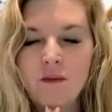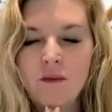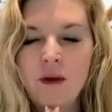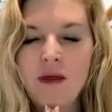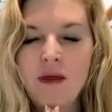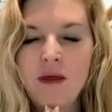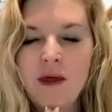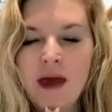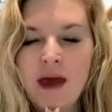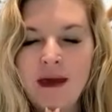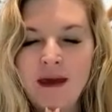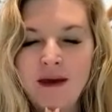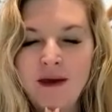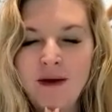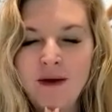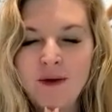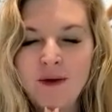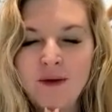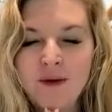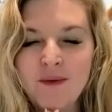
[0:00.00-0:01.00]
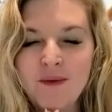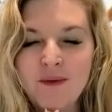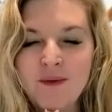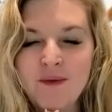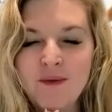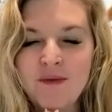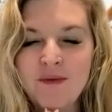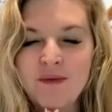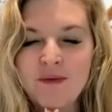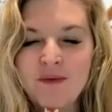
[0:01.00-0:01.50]
We thank you.
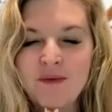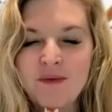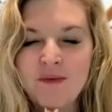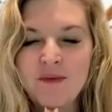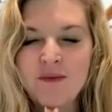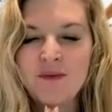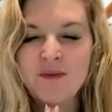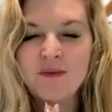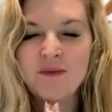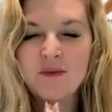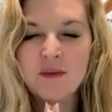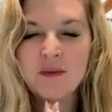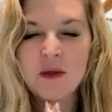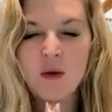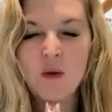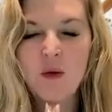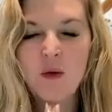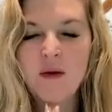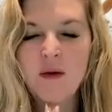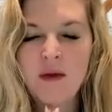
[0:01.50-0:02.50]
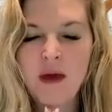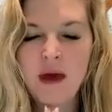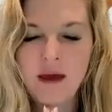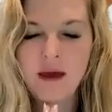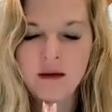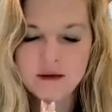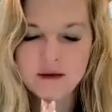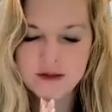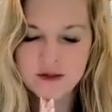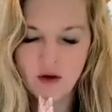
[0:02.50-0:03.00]
We
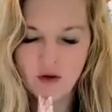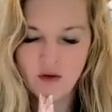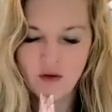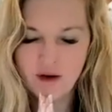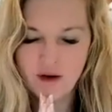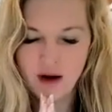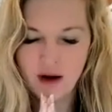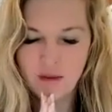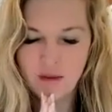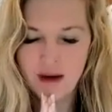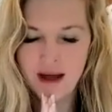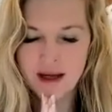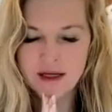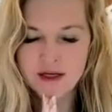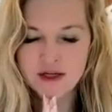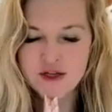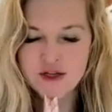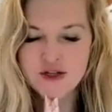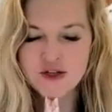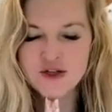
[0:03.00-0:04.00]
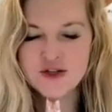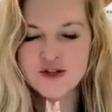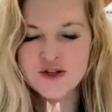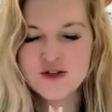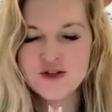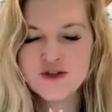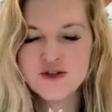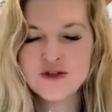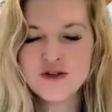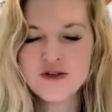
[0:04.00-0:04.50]
thank you so very
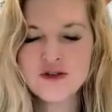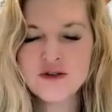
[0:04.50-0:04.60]
much.